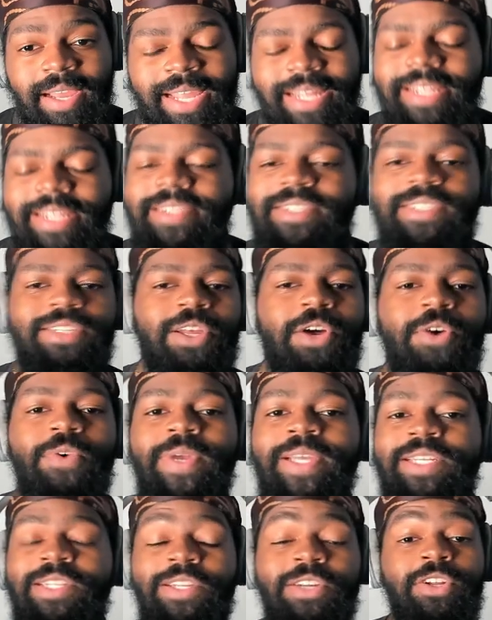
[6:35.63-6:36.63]
And Snow
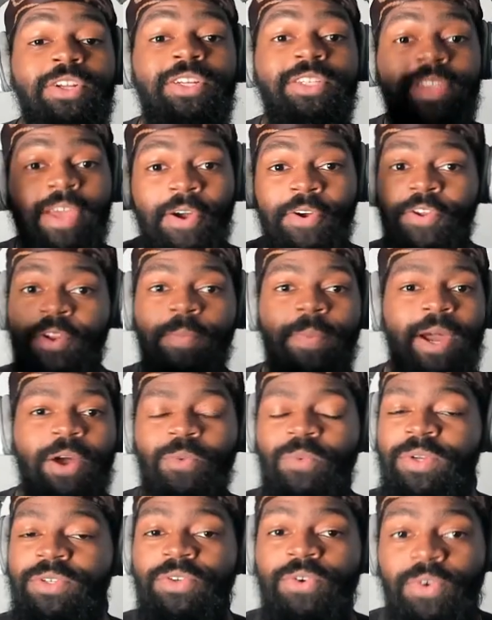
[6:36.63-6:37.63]
is literally talking
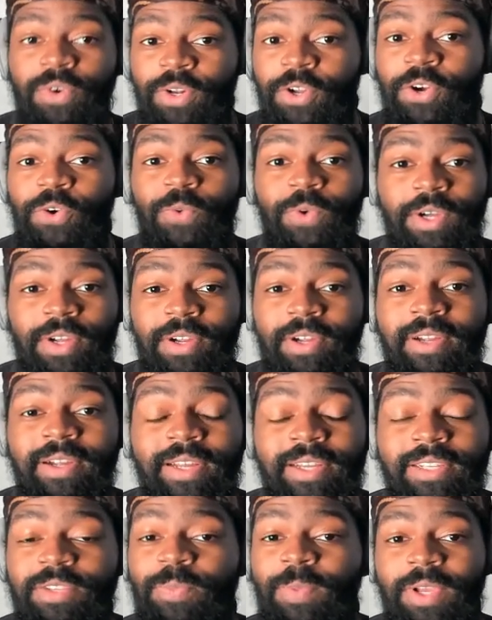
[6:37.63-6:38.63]
about what's going on with her,
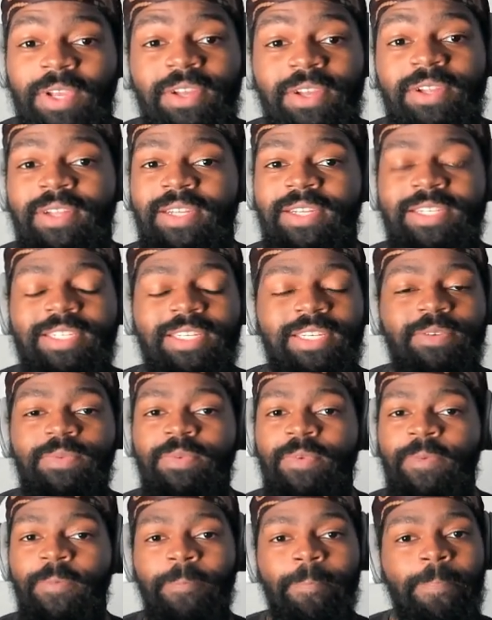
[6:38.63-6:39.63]
because apparently she,